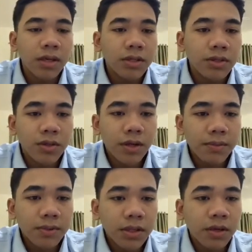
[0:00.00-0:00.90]

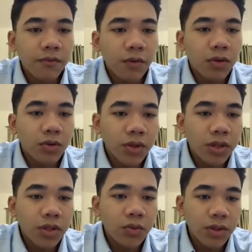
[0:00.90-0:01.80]
Histogram chart for
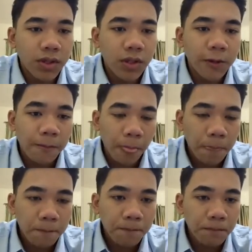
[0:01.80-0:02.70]
2020.
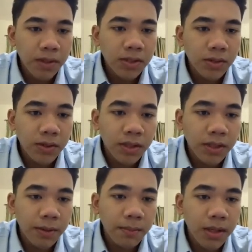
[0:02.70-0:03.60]
Based on the
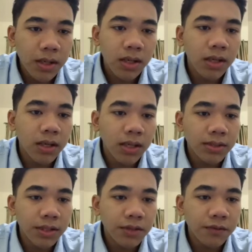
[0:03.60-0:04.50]
table,
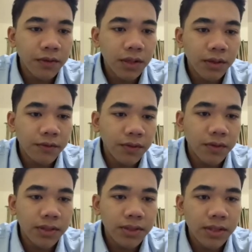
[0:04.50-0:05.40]
class interval and
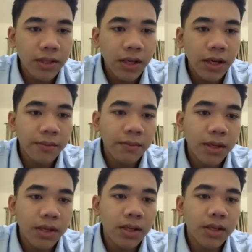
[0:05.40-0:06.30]
frequency, I
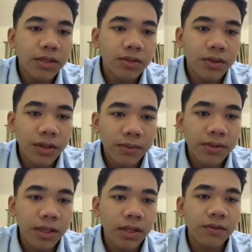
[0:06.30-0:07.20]
make a
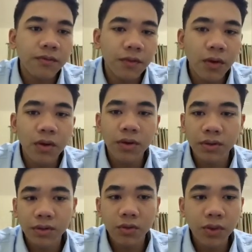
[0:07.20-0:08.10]
histogram chart for
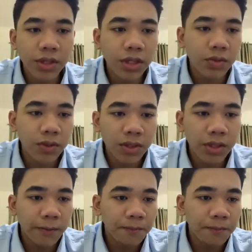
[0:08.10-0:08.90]
2020.